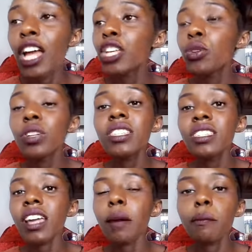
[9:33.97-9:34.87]
You will
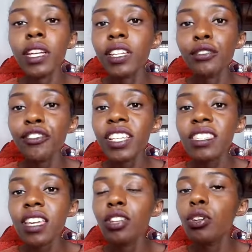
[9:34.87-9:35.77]
see a big
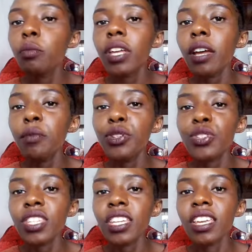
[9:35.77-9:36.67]
difference and you'll be able to
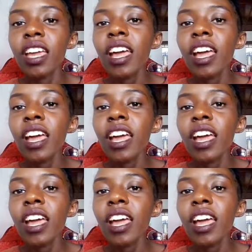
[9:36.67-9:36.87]
see